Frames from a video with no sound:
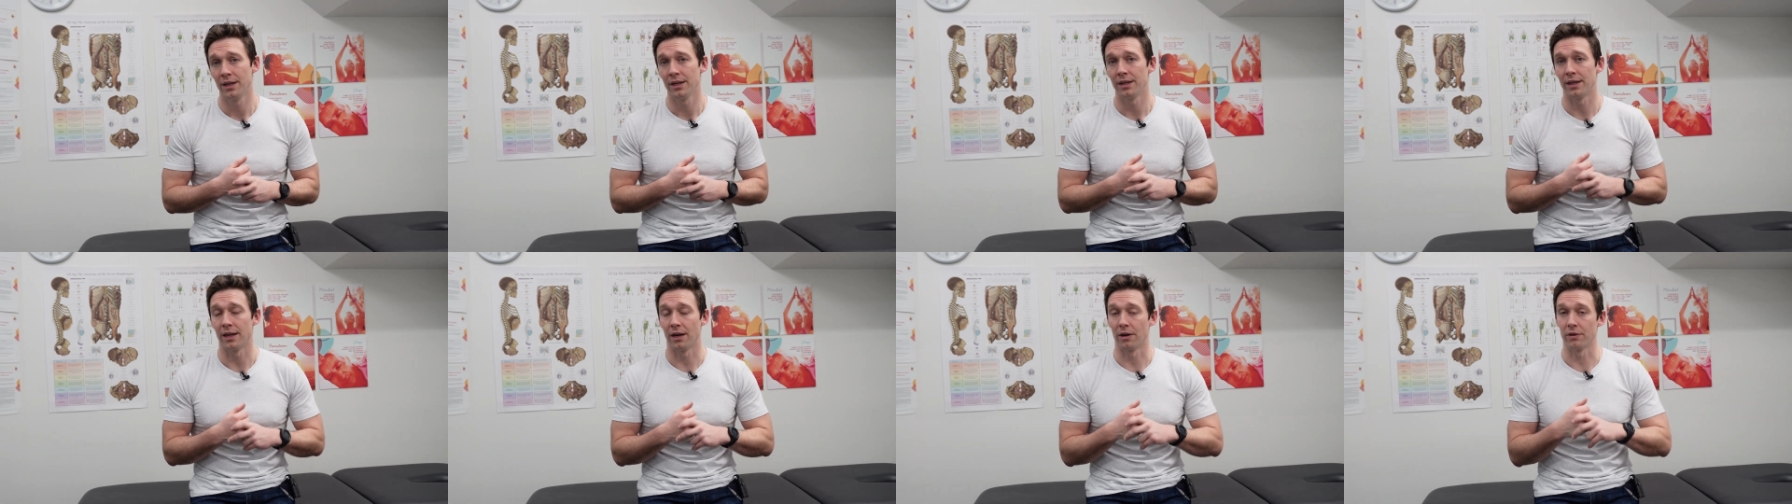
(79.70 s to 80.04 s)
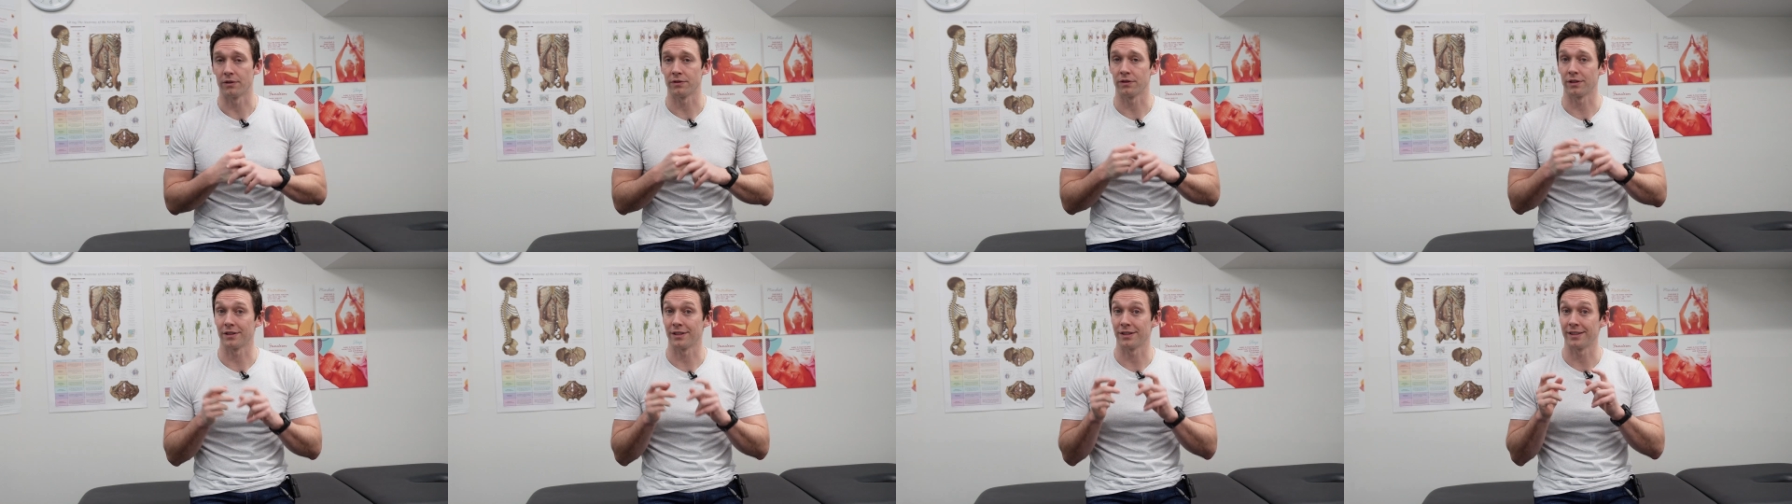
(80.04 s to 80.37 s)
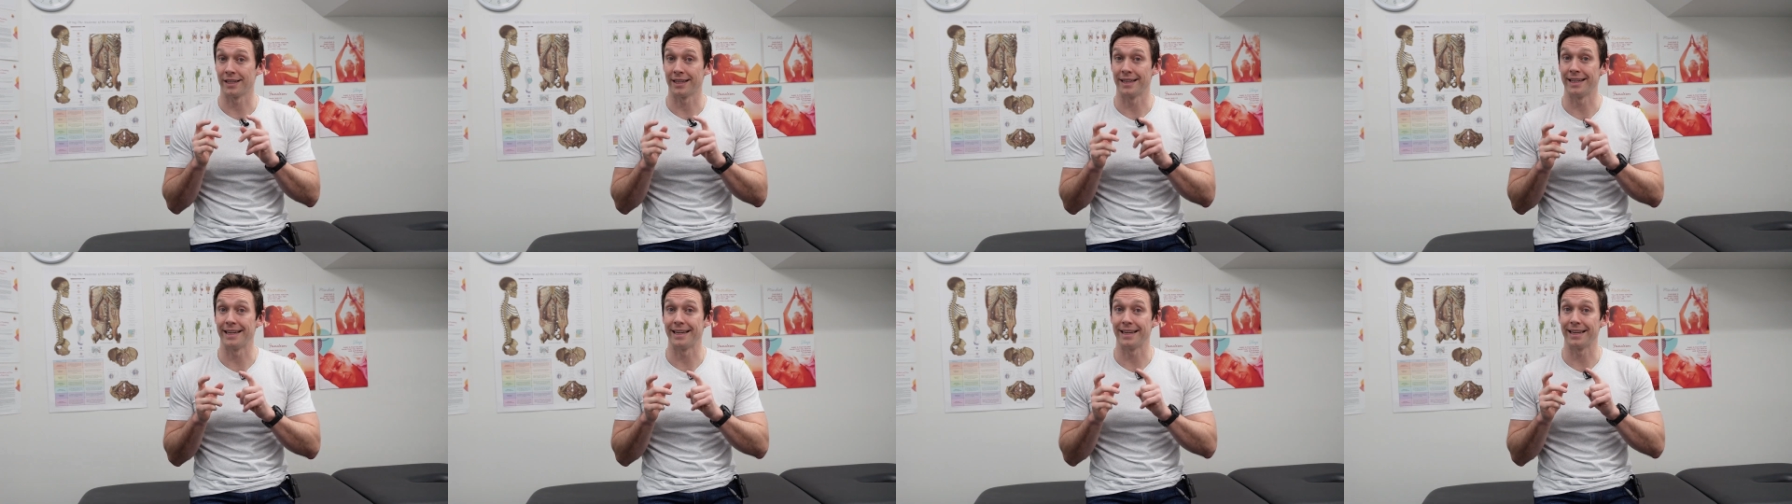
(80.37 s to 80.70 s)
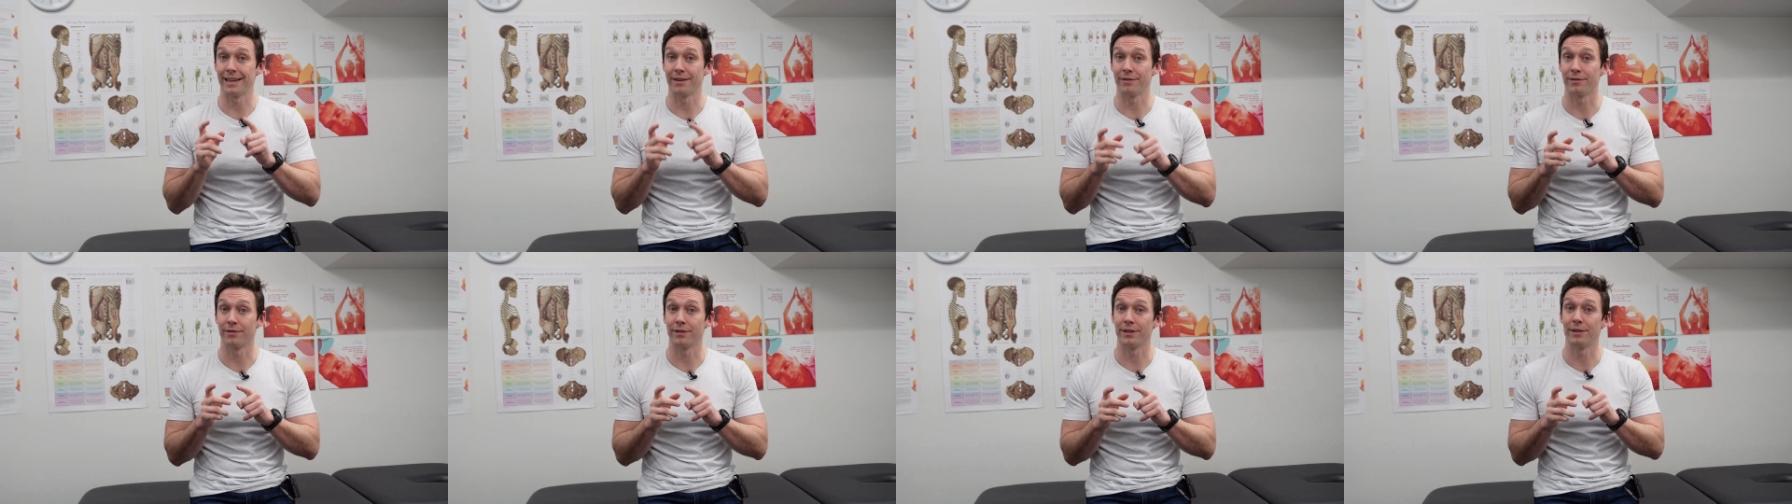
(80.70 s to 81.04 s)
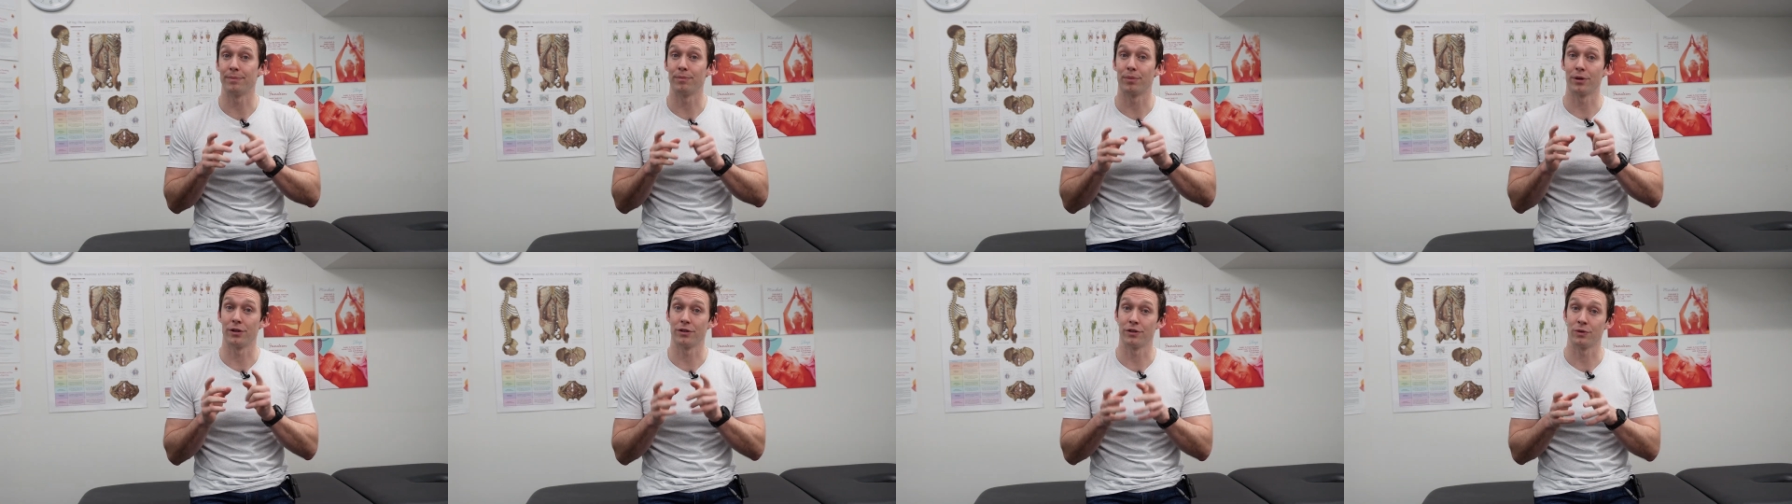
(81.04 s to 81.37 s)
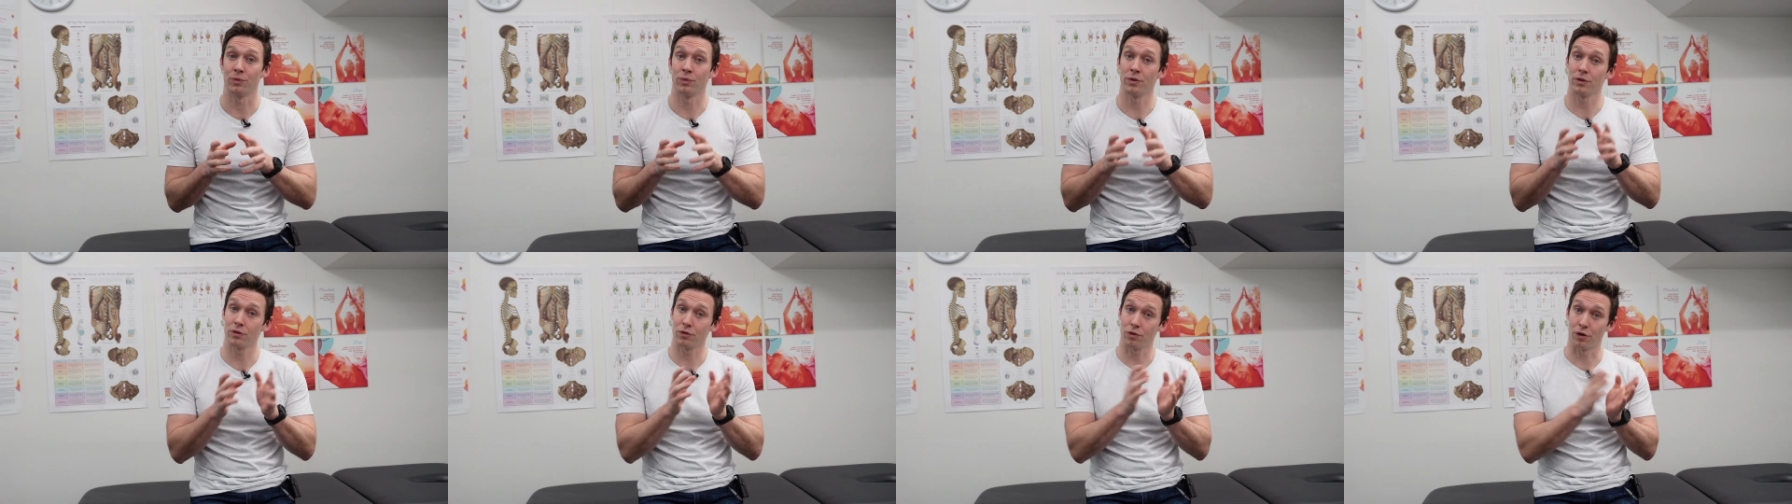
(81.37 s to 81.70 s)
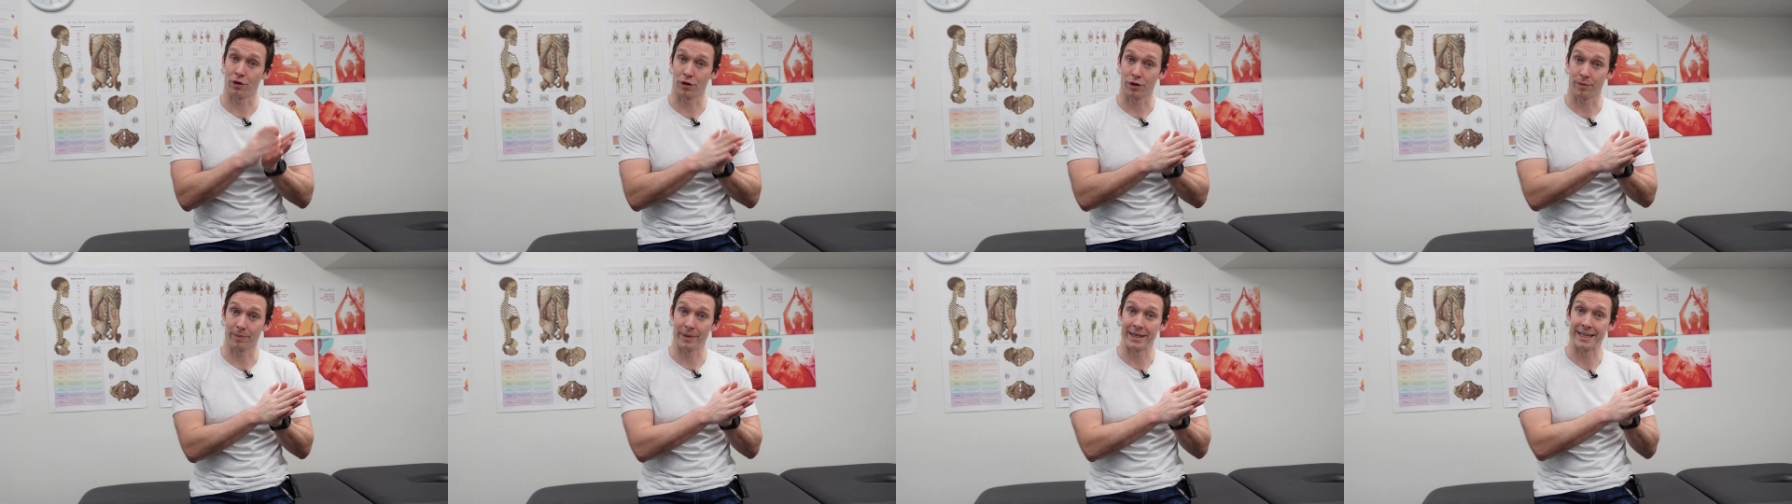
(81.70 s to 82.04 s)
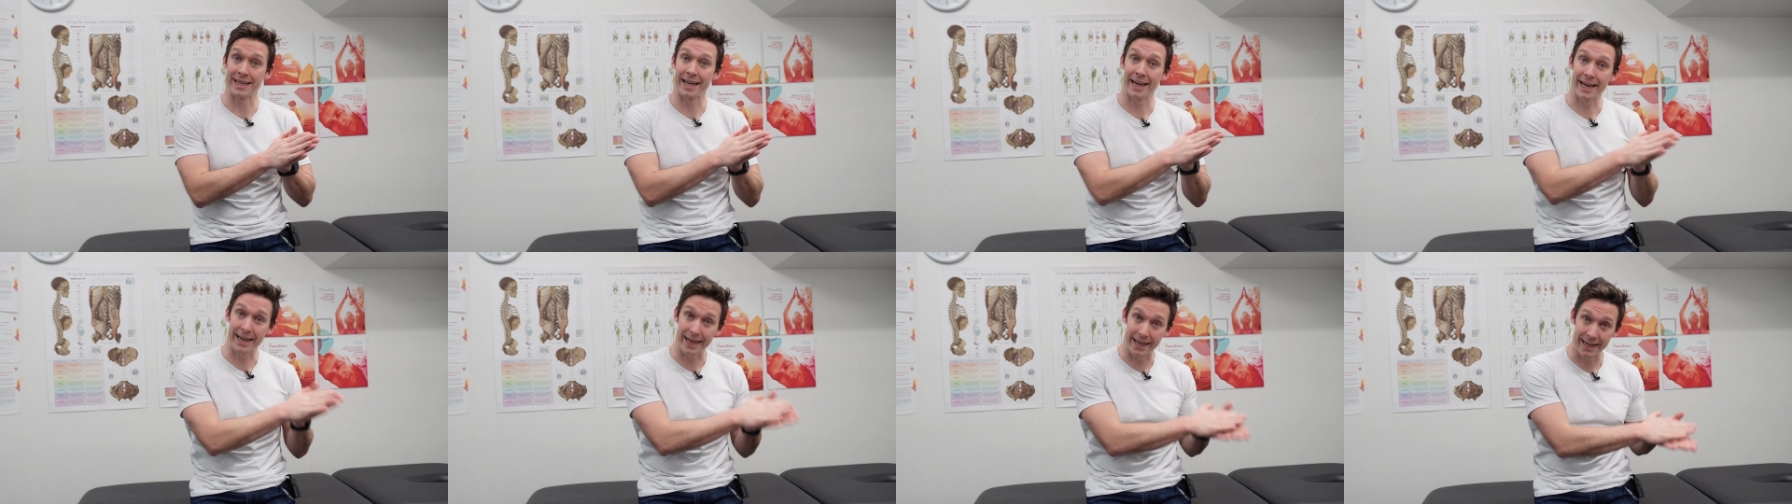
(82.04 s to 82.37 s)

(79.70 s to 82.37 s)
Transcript: Now, it's not to say that every person with chronic pain